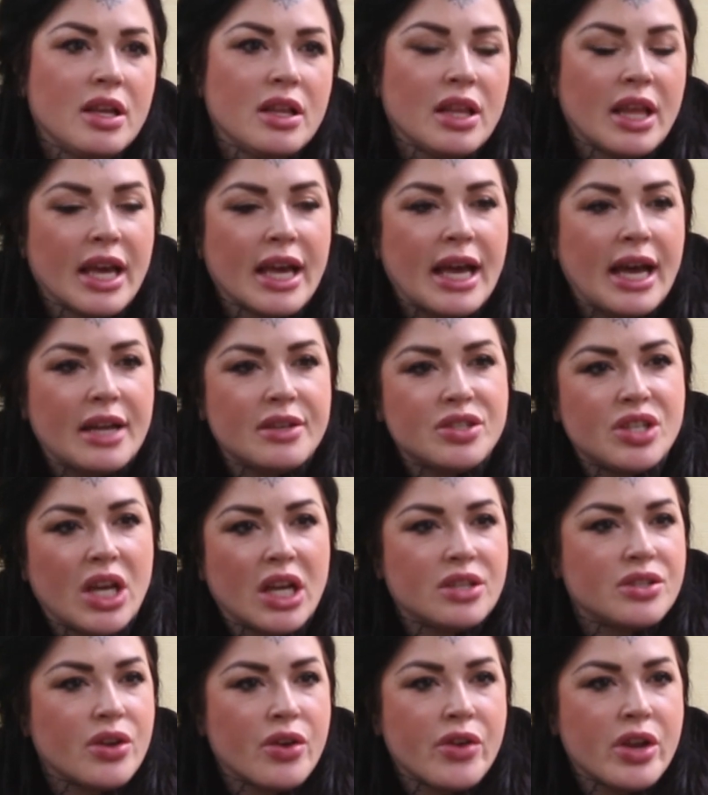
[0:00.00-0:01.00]
Like,
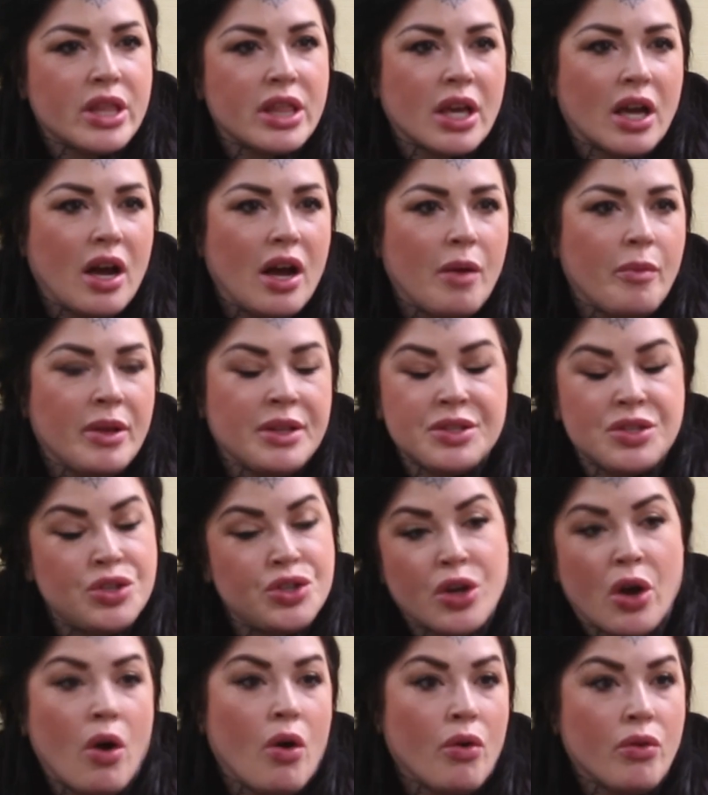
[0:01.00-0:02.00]
hashtag don't read the comments,
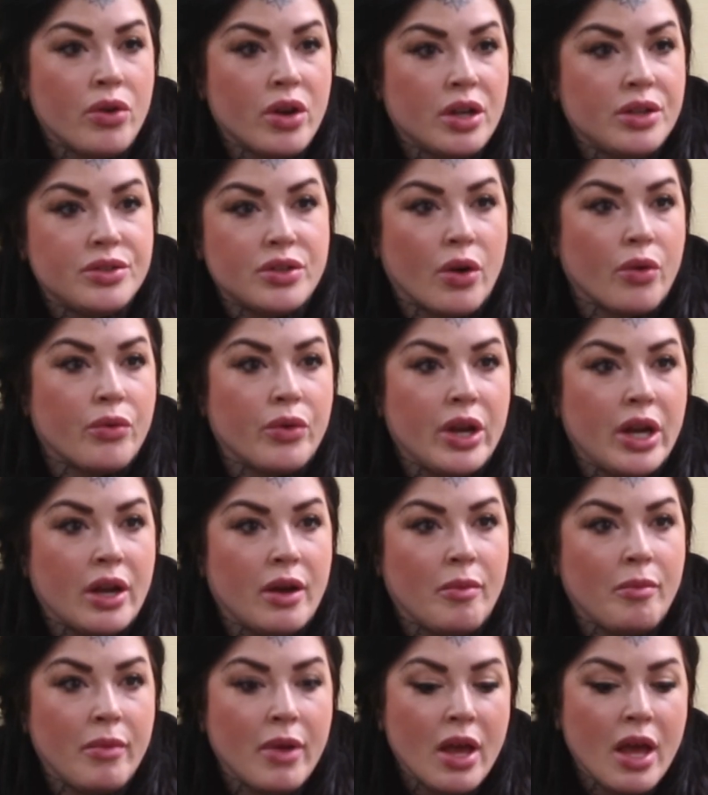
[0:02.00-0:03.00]
don't read
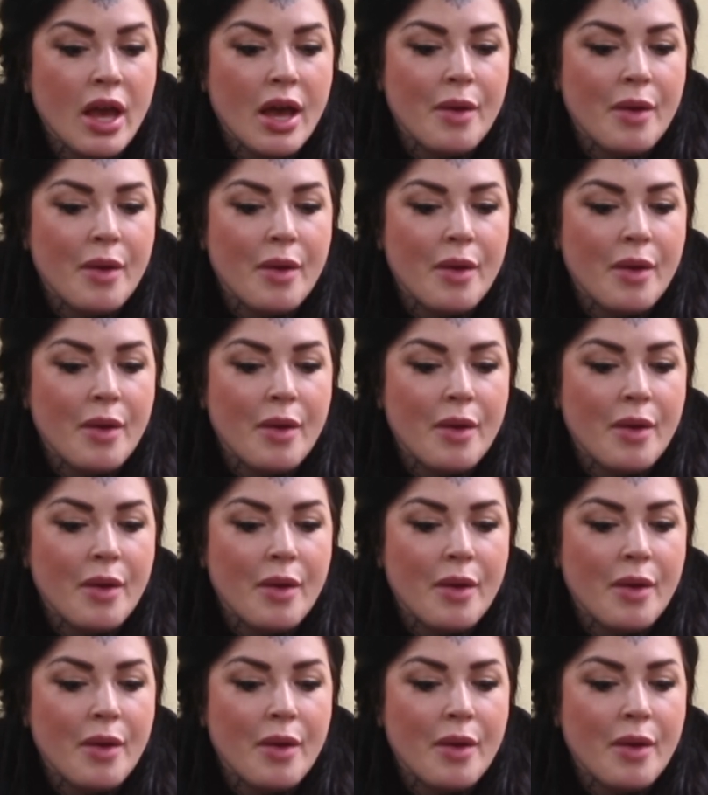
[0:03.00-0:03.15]
them.